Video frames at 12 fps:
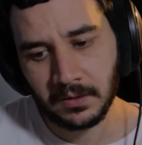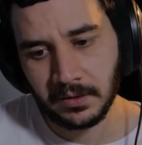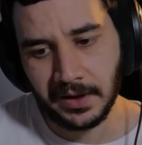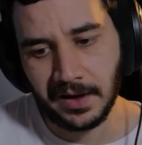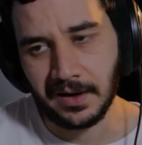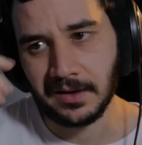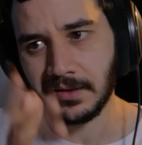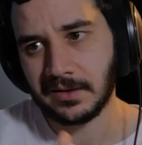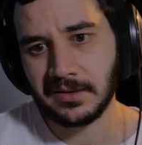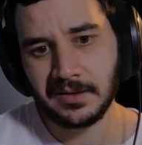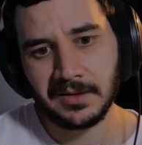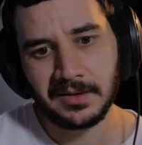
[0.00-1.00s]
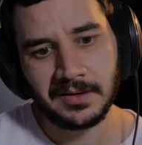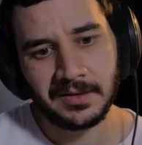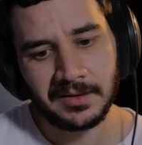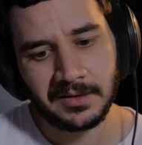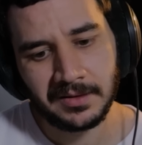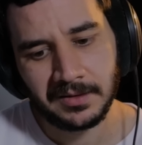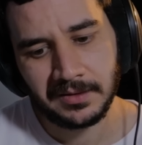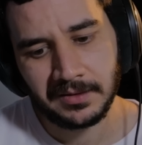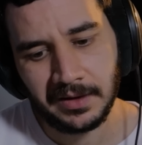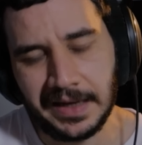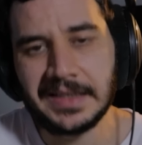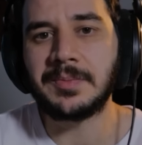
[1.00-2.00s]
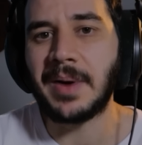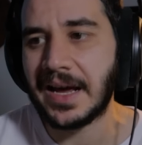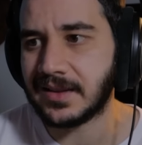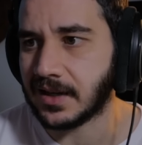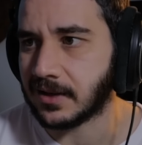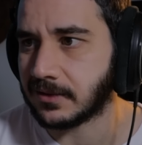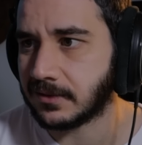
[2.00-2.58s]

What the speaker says: Yeah. He's mad now.